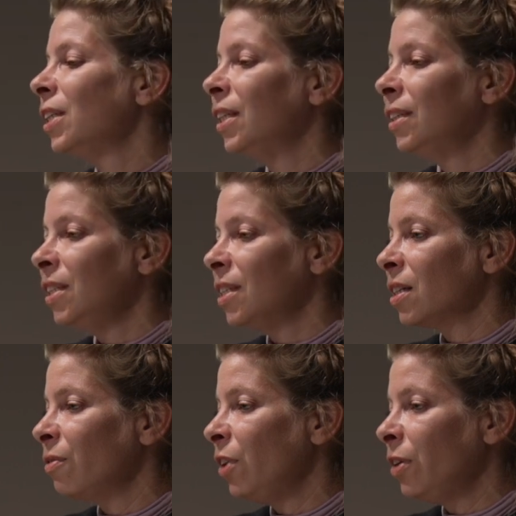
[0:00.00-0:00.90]
and these
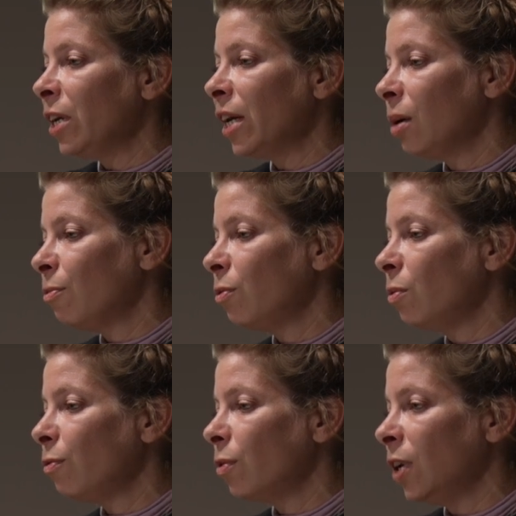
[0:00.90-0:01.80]
are very
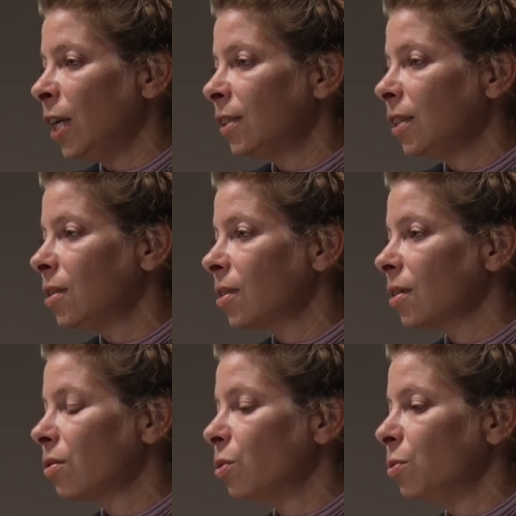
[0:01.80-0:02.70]
helpful for artists
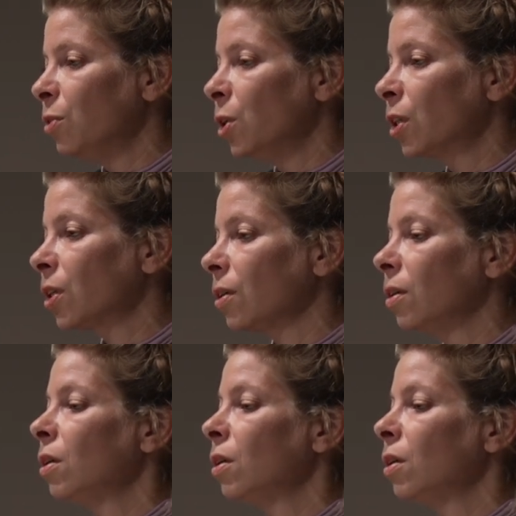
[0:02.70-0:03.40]
to work